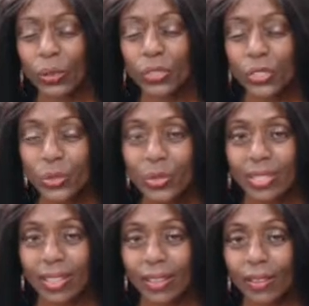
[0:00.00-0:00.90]

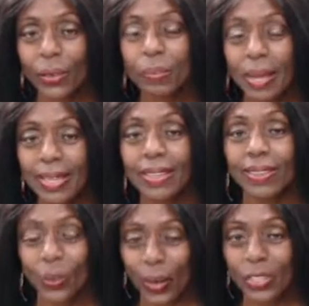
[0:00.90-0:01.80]
choosing, you're making
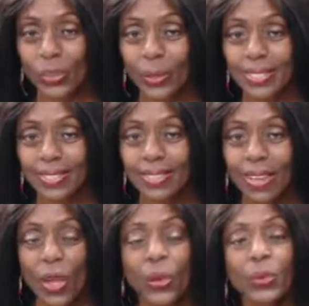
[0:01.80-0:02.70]
the right choices.
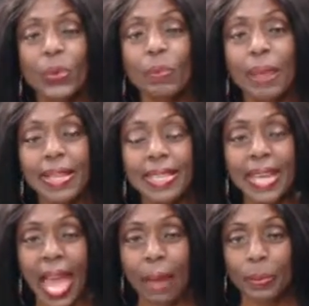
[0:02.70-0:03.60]
You're making
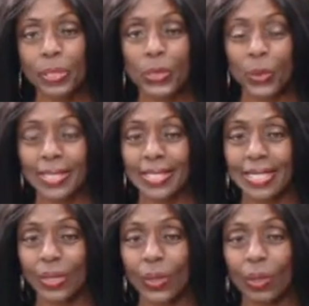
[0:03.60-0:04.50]
happy choices
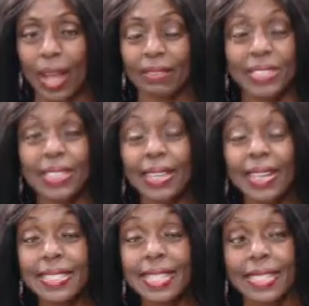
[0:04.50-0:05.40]
in your life. Just like I
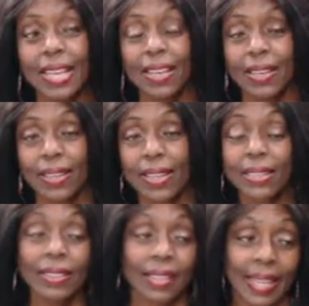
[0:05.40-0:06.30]
said
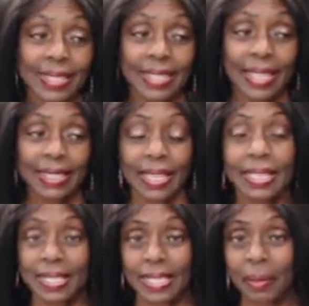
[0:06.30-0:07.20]
in the last, in
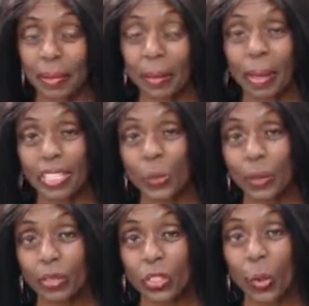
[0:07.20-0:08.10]
the segment about
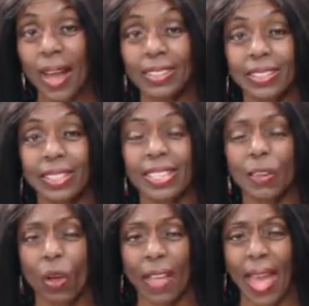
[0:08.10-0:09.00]
spirituality and
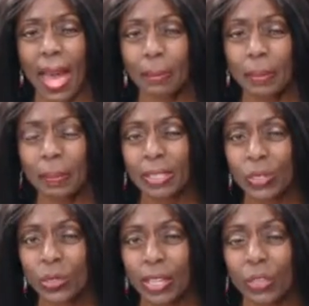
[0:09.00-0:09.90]
all the habit
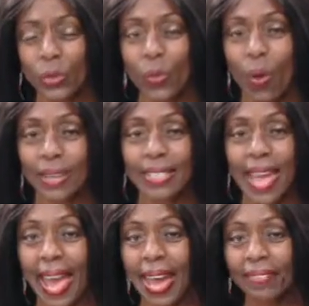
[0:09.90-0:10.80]
muscles that you want to
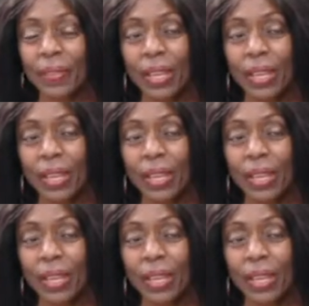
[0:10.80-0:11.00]
have.